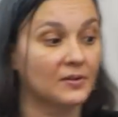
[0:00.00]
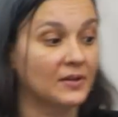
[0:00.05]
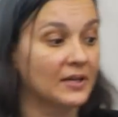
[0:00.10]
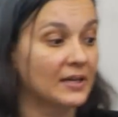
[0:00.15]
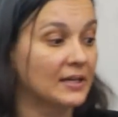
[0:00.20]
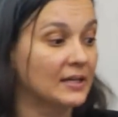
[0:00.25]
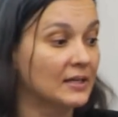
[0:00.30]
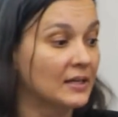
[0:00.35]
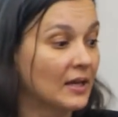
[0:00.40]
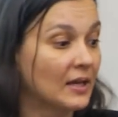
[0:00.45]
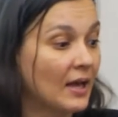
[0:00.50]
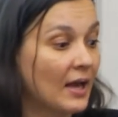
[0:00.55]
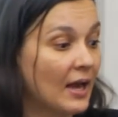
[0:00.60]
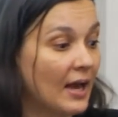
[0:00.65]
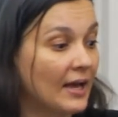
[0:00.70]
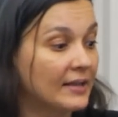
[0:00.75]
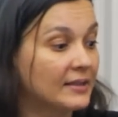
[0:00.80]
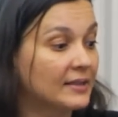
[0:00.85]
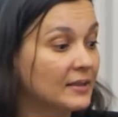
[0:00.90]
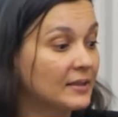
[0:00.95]
looking
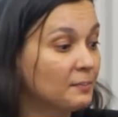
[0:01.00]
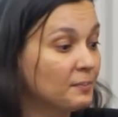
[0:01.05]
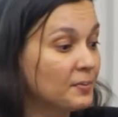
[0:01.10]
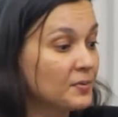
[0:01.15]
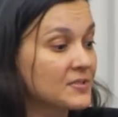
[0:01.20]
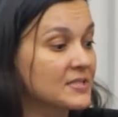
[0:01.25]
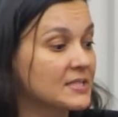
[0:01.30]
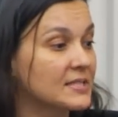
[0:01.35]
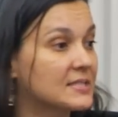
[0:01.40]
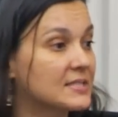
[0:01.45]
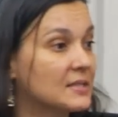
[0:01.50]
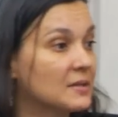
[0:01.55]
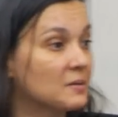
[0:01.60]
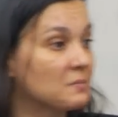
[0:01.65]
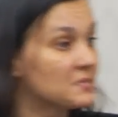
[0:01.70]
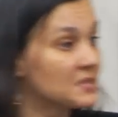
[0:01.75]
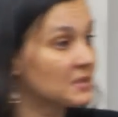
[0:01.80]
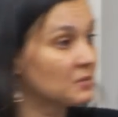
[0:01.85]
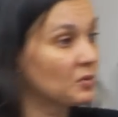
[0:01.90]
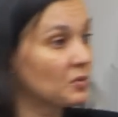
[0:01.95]
at simple
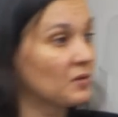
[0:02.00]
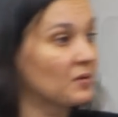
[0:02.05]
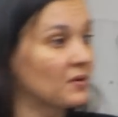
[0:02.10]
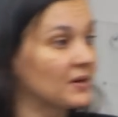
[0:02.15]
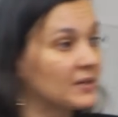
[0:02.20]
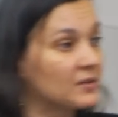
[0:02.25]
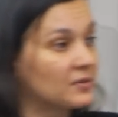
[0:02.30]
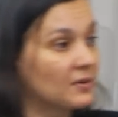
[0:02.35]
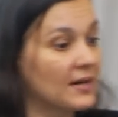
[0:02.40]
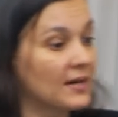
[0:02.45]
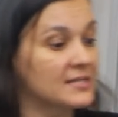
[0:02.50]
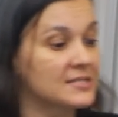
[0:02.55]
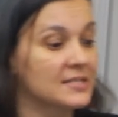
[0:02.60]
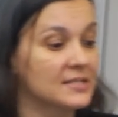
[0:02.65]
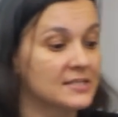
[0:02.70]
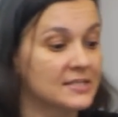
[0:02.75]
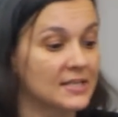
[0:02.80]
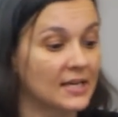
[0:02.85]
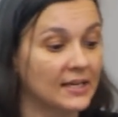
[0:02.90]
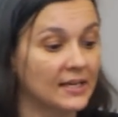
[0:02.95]
systems, and we were
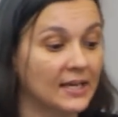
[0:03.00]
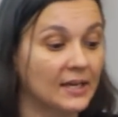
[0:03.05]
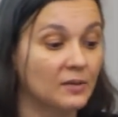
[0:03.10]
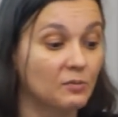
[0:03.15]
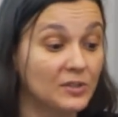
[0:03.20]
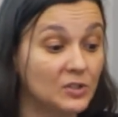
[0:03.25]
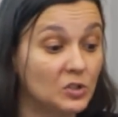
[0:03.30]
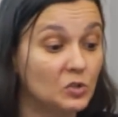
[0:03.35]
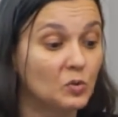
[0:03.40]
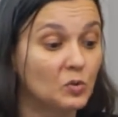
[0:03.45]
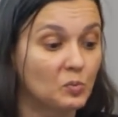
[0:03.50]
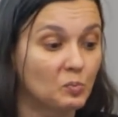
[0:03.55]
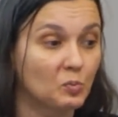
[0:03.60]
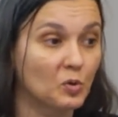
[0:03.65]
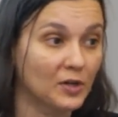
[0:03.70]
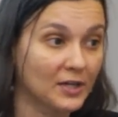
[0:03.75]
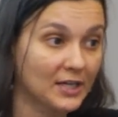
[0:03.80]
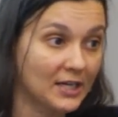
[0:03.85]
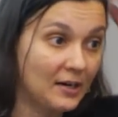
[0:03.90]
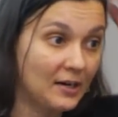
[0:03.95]
interested in saying, can we do a
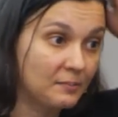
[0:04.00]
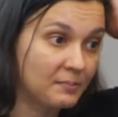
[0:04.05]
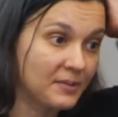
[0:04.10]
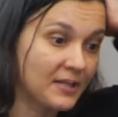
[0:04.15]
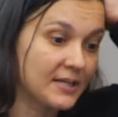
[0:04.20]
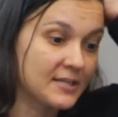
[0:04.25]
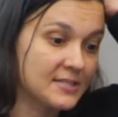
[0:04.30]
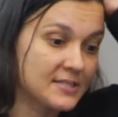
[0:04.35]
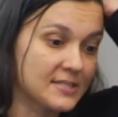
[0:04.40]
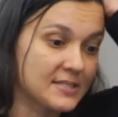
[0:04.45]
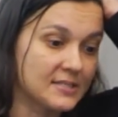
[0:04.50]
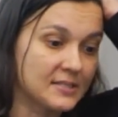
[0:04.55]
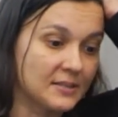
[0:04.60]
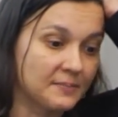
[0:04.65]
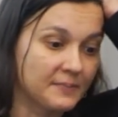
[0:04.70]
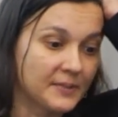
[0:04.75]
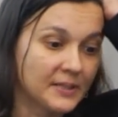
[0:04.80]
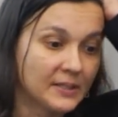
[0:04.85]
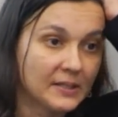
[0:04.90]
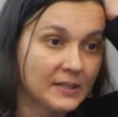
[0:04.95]
more complex
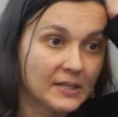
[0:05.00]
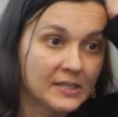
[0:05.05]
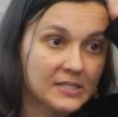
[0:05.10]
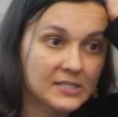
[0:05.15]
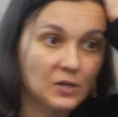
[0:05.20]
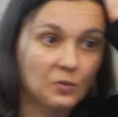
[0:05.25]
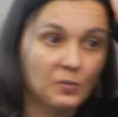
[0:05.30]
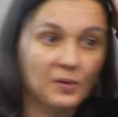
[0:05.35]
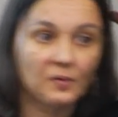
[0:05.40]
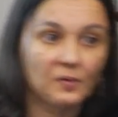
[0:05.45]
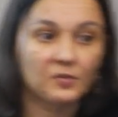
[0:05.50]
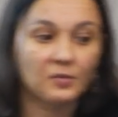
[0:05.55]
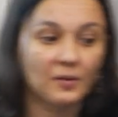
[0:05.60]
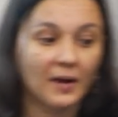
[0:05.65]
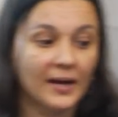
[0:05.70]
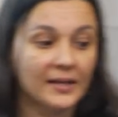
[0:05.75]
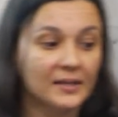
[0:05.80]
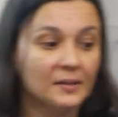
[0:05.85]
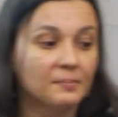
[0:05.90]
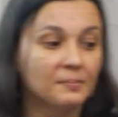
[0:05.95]
system? So we were
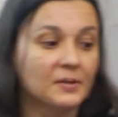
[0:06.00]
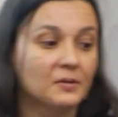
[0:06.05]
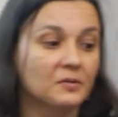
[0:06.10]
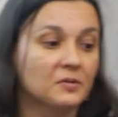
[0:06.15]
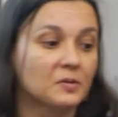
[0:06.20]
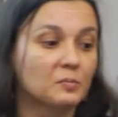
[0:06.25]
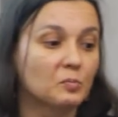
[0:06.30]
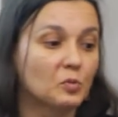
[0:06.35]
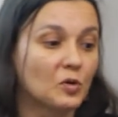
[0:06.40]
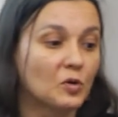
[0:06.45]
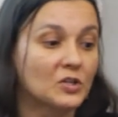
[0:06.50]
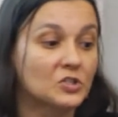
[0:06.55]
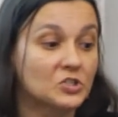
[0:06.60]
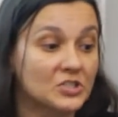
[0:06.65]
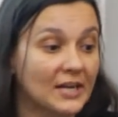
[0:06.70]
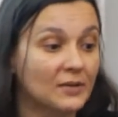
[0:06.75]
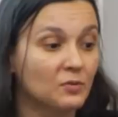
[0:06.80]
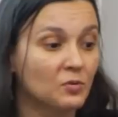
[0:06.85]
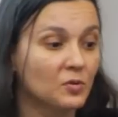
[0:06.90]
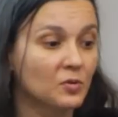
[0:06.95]
trying to build a more
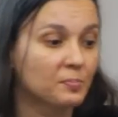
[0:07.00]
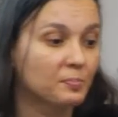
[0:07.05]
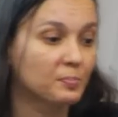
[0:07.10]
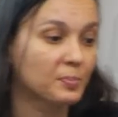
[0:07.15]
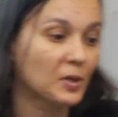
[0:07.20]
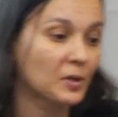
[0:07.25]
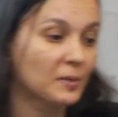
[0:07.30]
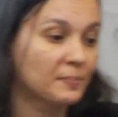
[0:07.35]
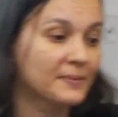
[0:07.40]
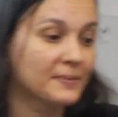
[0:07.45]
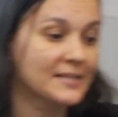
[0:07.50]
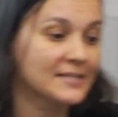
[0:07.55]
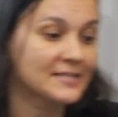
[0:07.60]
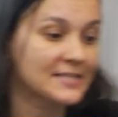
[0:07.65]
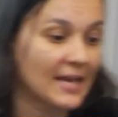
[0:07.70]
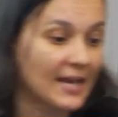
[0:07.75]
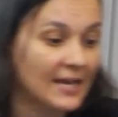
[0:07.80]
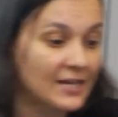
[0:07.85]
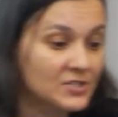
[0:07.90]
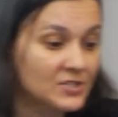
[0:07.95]
general
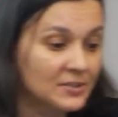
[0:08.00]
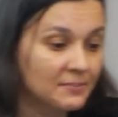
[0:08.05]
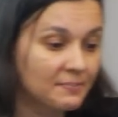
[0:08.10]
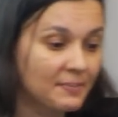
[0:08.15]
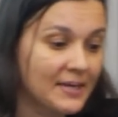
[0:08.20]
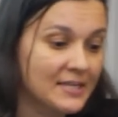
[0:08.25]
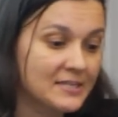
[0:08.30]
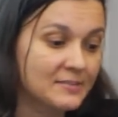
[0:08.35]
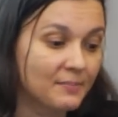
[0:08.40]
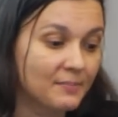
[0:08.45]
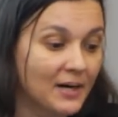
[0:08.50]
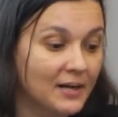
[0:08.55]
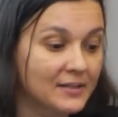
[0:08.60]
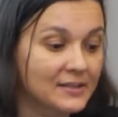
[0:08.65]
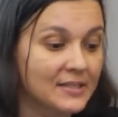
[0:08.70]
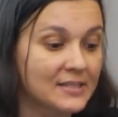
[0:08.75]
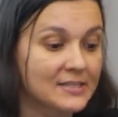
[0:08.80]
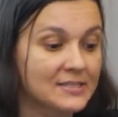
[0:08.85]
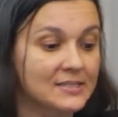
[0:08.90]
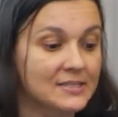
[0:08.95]
purpose agent-based
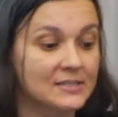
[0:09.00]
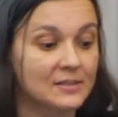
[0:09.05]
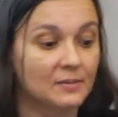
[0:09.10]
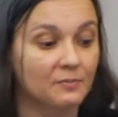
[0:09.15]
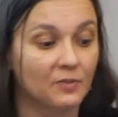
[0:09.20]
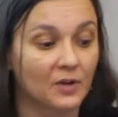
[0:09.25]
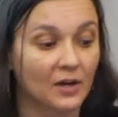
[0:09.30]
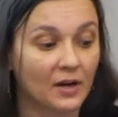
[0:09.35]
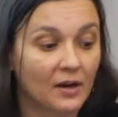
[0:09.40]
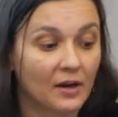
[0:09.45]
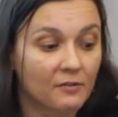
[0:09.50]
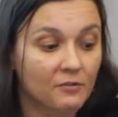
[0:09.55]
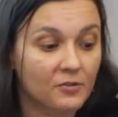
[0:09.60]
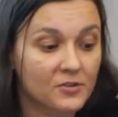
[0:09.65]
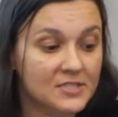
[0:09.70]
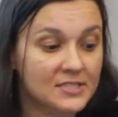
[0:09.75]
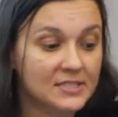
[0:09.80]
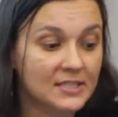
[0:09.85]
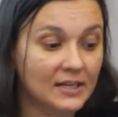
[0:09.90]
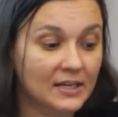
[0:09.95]
modeling system
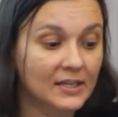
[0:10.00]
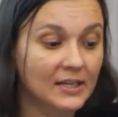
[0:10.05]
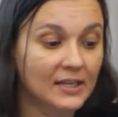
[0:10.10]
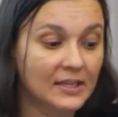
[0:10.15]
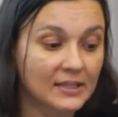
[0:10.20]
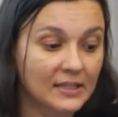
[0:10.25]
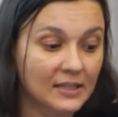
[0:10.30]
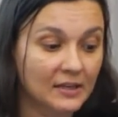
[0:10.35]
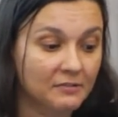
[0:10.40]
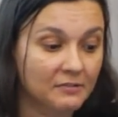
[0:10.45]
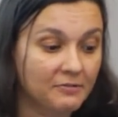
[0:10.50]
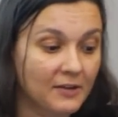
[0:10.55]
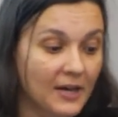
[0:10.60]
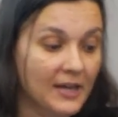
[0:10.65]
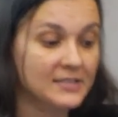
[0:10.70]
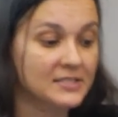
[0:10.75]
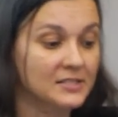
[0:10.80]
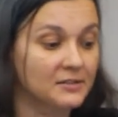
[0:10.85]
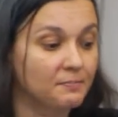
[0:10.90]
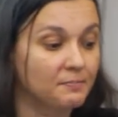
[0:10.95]
for studying the
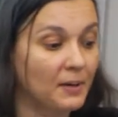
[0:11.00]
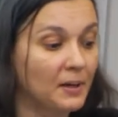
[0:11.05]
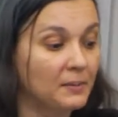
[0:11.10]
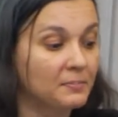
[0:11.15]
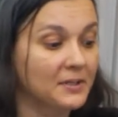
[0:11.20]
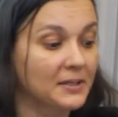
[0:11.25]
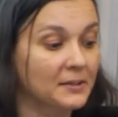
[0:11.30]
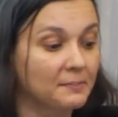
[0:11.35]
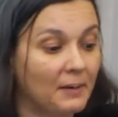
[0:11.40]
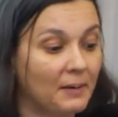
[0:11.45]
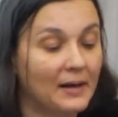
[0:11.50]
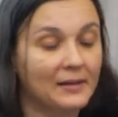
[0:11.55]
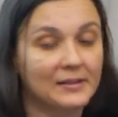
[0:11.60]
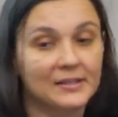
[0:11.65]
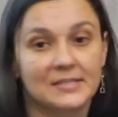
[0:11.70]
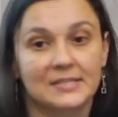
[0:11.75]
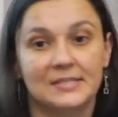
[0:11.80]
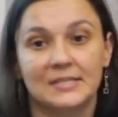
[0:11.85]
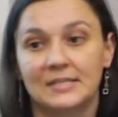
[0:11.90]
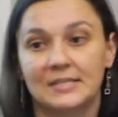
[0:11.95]
effects of public
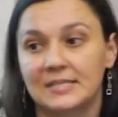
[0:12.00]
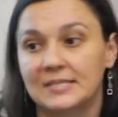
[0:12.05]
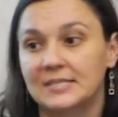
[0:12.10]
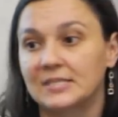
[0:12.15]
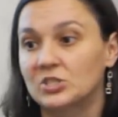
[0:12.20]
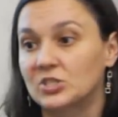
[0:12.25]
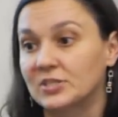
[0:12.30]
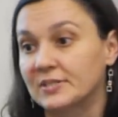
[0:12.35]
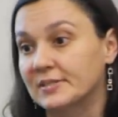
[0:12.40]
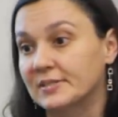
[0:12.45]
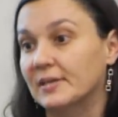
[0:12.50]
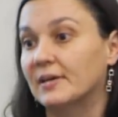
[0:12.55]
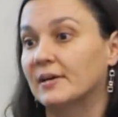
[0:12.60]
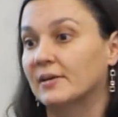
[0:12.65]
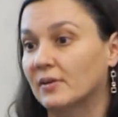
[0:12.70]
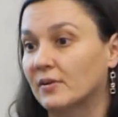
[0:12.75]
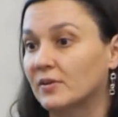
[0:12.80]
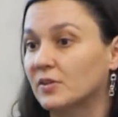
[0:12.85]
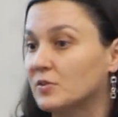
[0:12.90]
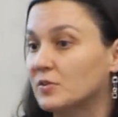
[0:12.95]
policy decisions
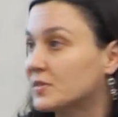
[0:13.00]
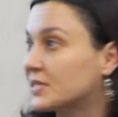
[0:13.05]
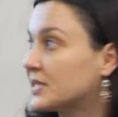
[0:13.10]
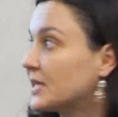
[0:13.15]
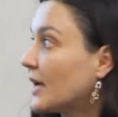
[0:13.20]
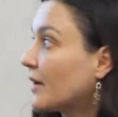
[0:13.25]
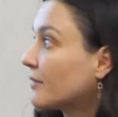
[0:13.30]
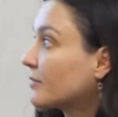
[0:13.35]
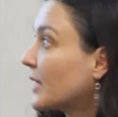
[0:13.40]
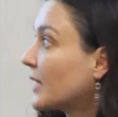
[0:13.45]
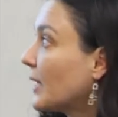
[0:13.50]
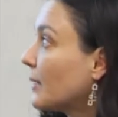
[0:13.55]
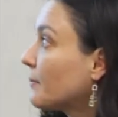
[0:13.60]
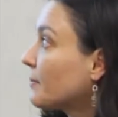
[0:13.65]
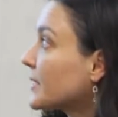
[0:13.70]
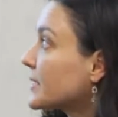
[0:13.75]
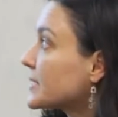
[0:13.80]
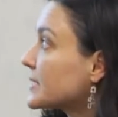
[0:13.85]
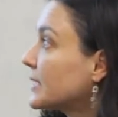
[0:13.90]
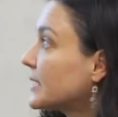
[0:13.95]
on our UCF
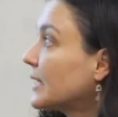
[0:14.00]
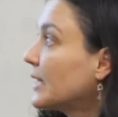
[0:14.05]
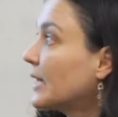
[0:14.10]
campus.